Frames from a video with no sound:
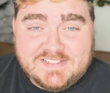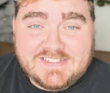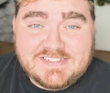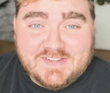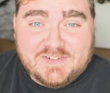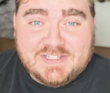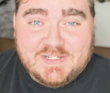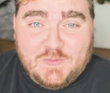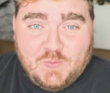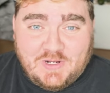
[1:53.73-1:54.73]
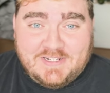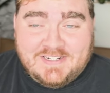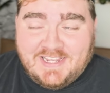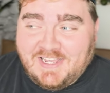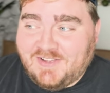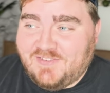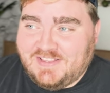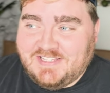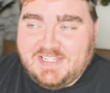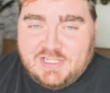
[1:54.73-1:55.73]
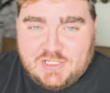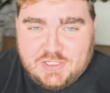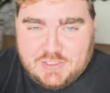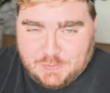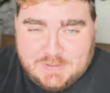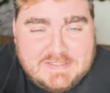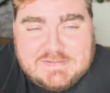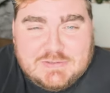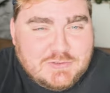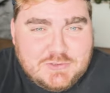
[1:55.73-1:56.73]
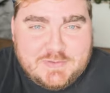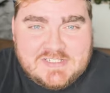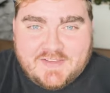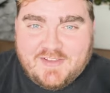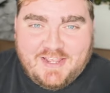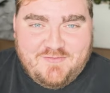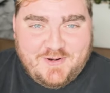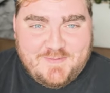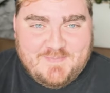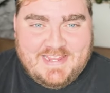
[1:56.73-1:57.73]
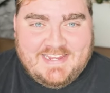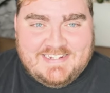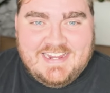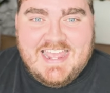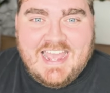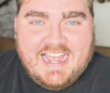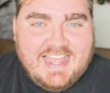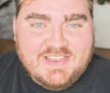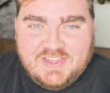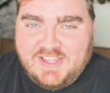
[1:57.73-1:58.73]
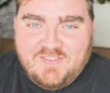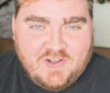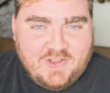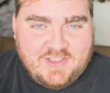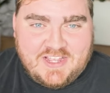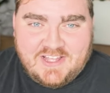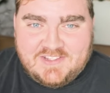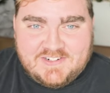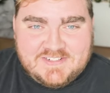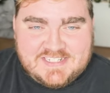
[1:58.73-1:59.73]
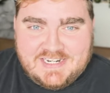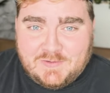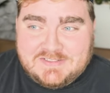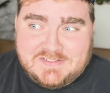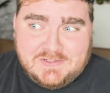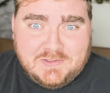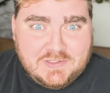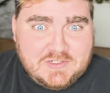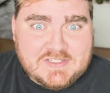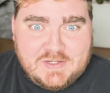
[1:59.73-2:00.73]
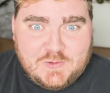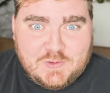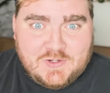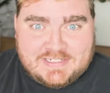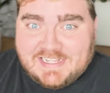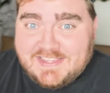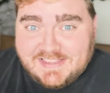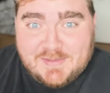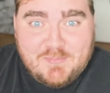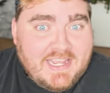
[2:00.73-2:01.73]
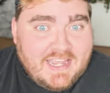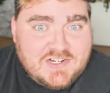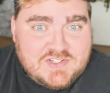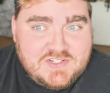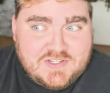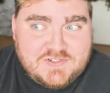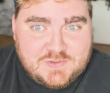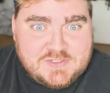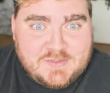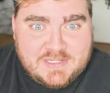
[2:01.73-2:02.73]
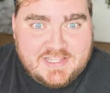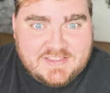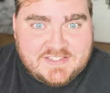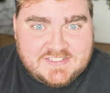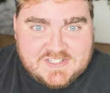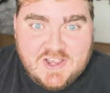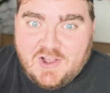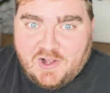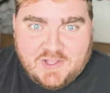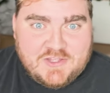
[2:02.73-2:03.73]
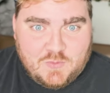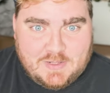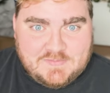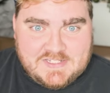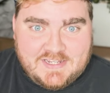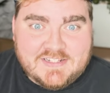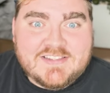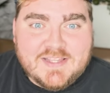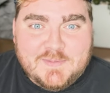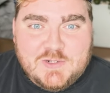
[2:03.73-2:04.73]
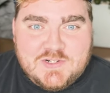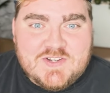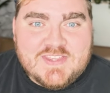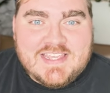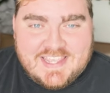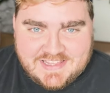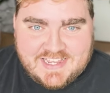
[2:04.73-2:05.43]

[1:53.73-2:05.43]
is definitely one of the cutest little dudes I've ever made. I love all the colors and how it still looks like Google, and I think they actually could do something like this on their website. Let me know what you think in the